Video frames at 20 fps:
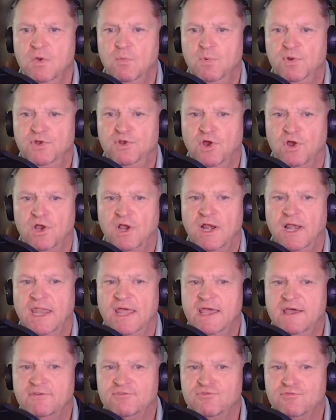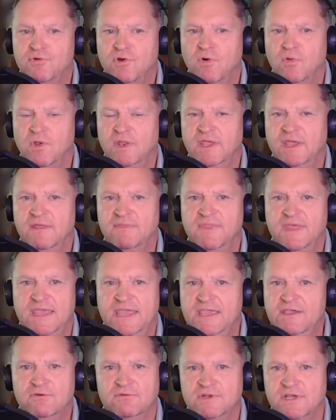When dark clouds roll in, the
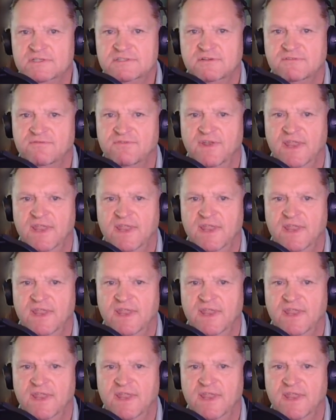eagle doesn't